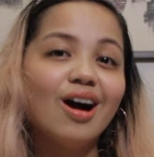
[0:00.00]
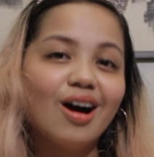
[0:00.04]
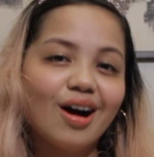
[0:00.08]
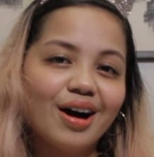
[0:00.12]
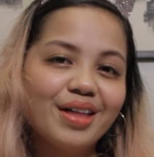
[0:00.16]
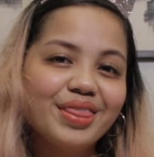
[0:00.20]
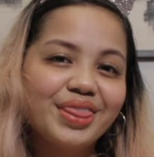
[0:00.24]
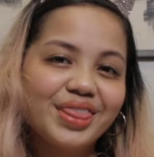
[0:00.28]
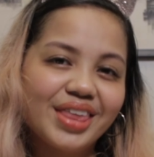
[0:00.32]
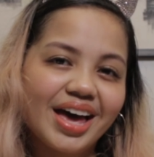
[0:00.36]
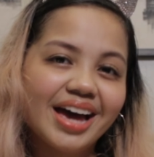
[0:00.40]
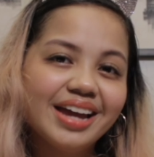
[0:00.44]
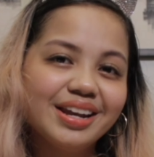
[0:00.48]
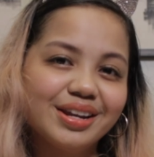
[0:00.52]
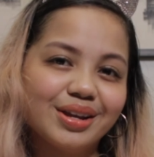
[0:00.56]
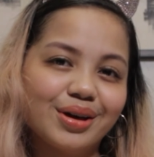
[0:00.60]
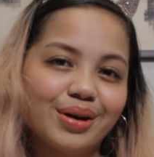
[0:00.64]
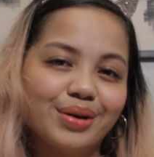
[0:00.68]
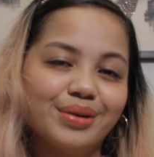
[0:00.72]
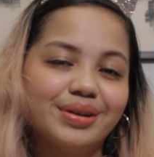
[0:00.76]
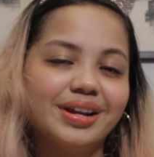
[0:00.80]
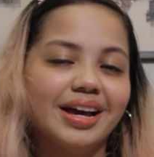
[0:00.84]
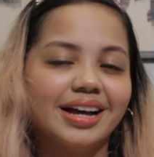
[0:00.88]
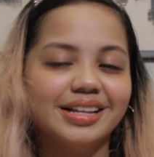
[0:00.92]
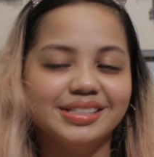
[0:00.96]
On that
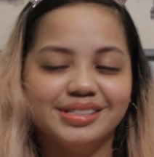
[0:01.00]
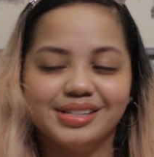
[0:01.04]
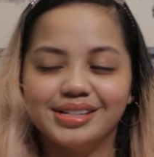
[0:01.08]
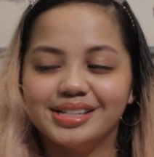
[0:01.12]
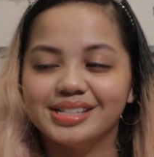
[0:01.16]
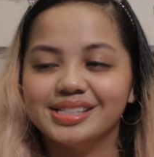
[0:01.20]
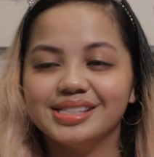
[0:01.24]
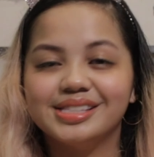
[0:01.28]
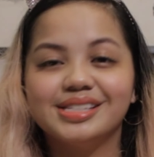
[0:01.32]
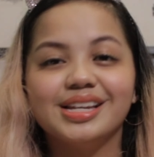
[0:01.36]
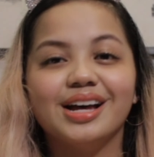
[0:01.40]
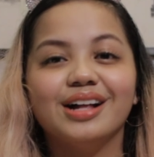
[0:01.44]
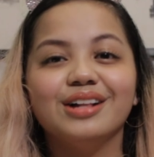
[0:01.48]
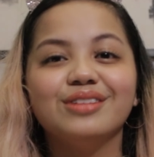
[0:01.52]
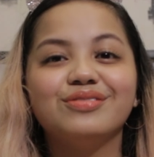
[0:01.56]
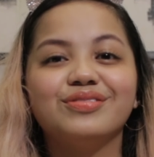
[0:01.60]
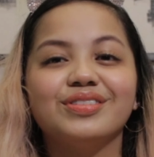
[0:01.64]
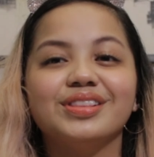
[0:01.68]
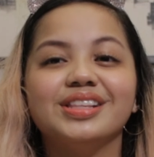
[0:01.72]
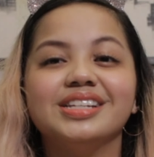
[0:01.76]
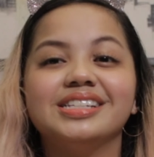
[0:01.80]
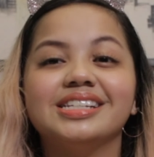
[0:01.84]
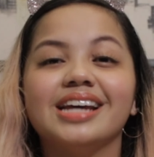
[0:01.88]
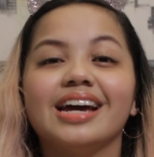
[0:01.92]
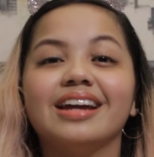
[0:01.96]
note, as you can tell
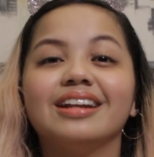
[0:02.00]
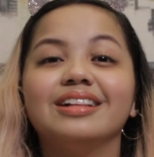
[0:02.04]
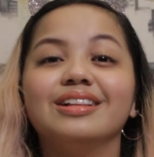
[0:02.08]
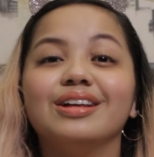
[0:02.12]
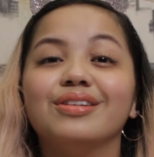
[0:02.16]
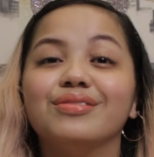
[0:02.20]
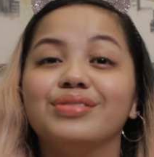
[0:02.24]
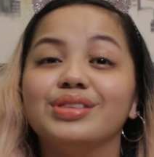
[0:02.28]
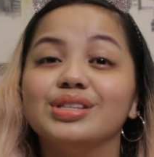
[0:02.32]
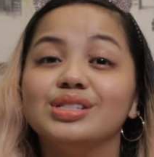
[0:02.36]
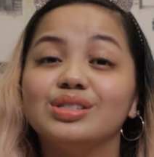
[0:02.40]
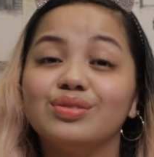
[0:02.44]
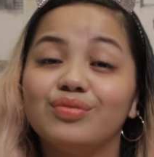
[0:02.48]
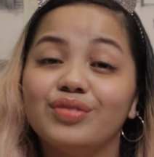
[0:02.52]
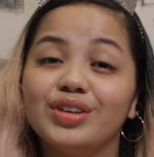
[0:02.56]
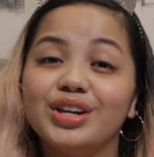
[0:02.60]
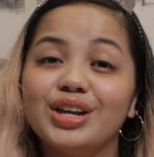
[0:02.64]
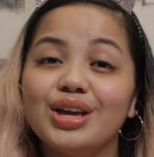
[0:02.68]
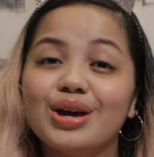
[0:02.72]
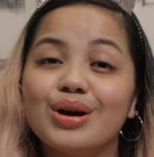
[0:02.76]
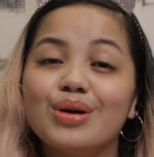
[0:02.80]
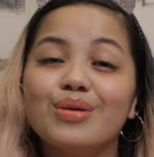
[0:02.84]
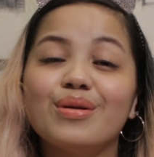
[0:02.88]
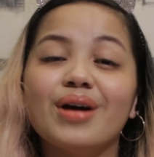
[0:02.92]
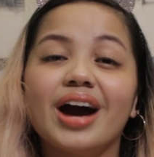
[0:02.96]
from the title of this
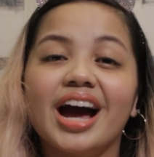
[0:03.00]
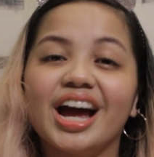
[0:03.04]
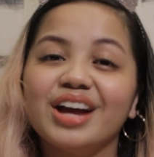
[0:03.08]
video,